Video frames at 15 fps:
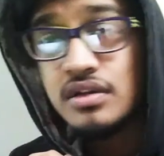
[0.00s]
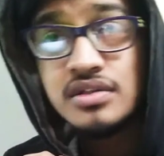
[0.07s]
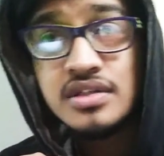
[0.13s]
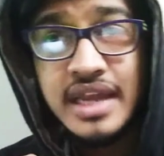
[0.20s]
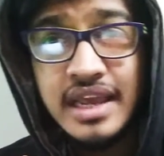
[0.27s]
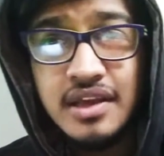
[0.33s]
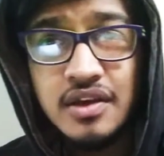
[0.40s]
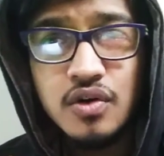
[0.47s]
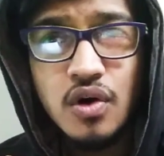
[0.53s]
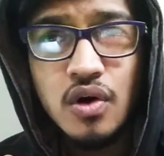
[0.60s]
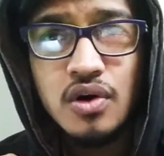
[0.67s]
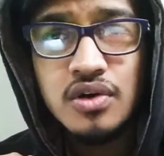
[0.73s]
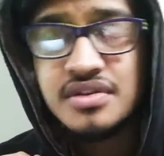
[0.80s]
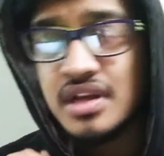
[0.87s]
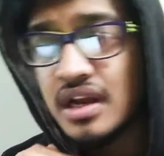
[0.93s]
staying
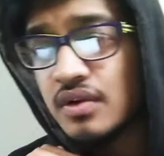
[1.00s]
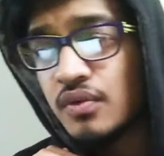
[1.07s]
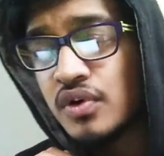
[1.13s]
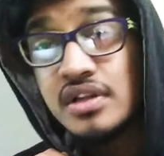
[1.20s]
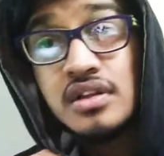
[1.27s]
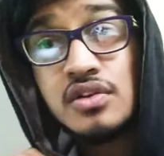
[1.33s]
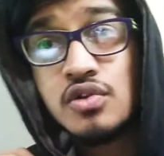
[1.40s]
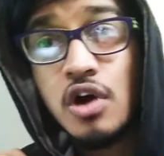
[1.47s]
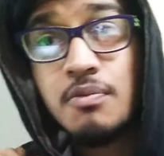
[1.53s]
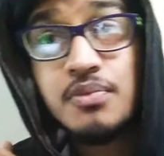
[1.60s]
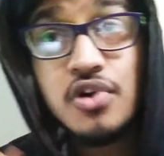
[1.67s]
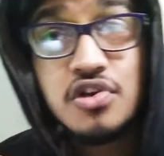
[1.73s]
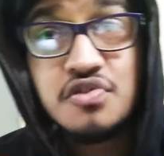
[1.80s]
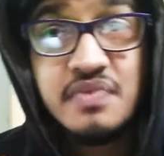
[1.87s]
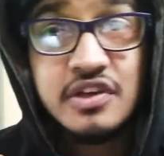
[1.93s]
cost and what are the job
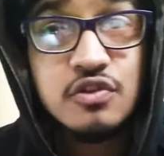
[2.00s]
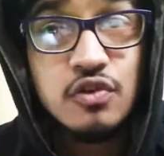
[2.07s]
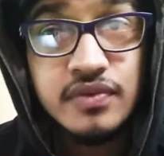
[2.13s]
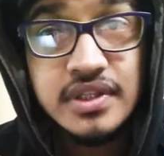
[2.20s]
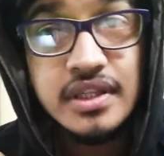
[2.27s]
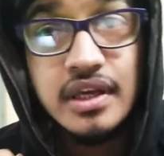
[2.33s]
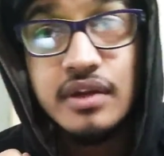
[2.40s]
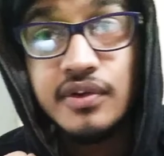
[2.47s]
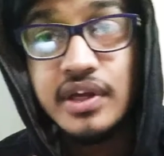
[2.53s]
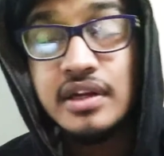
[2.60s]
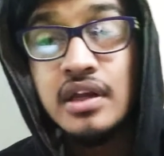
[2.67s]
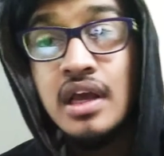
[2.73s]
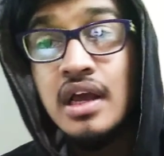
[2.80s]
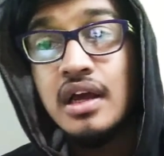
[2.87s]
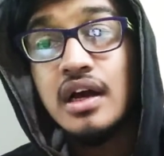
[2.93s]
prospects over there you
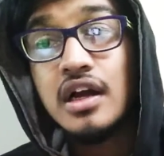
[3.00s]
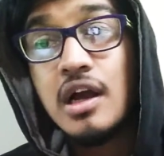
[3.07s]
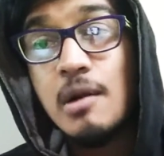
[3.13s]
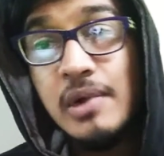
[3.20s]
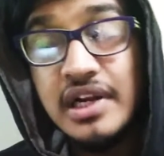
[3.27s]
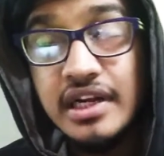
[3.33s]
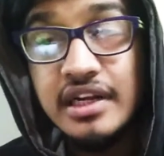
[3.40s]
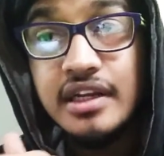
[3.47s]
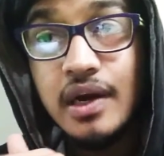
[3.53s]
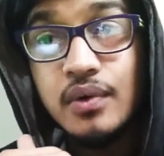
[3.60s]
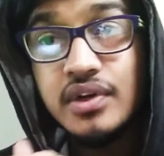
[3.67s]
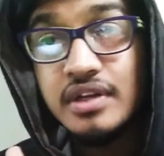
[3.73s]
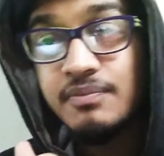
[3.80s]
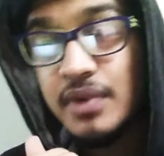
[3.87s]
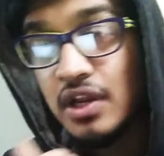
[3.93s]
can uh, comment it
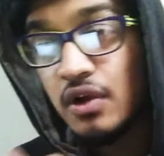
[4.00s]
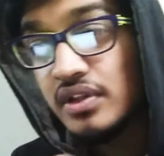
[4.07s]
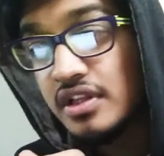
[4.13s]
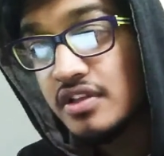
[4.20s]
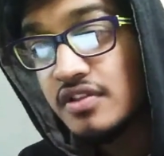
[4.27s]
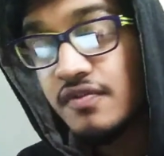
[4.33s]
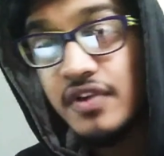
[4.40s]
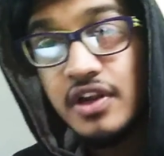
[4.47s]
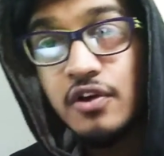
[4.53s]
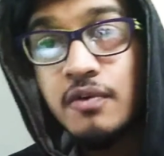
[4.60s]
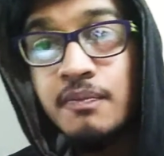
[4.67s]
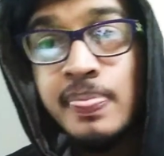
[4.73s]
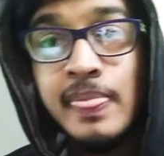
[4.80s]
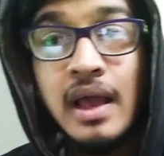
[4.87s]
down below in this video